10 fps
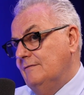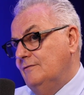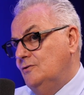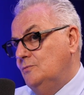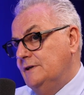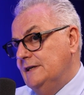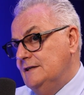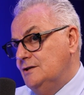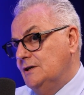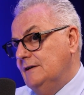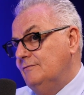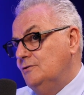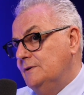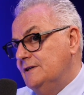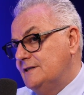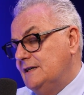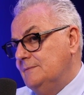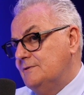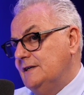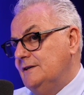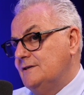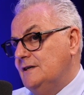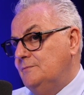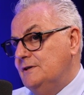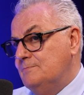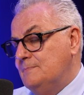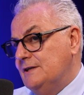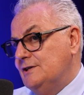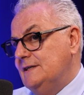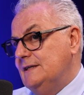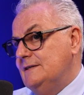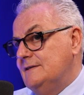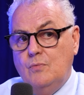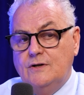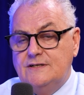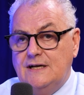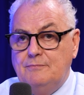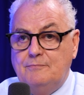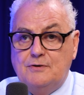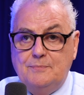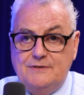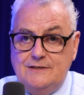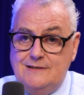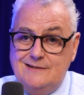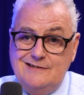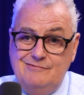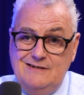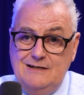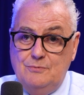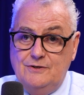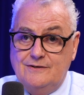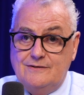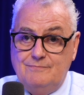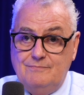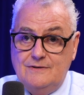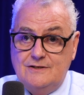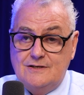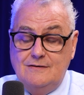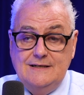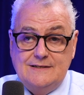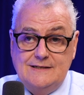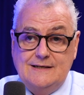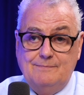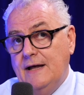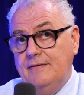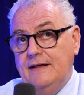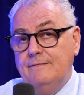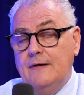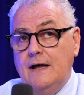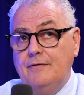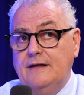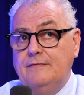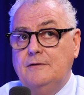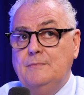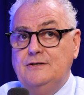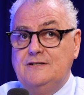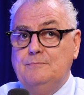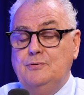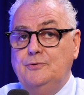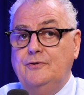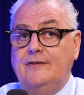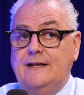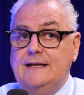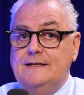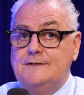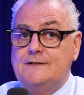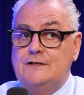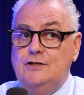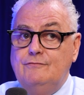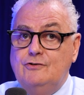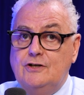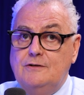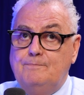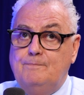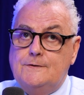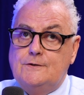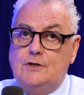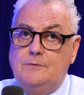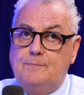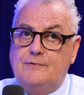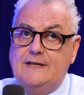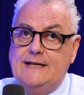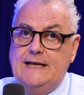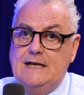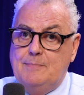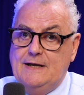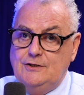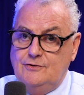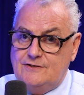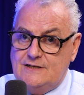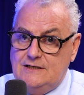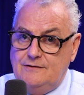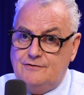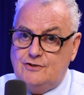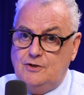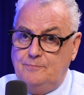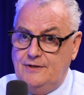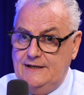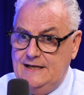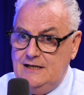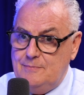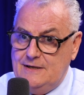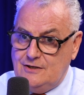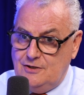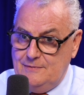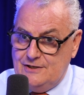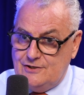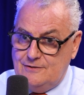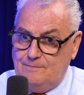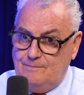for, what he's looking for, what his timescales are, what his budget is, what type of property does he really want. So listening. And then I think the most important thing is you've got to stop thinking about yourself, stop thinking about commission,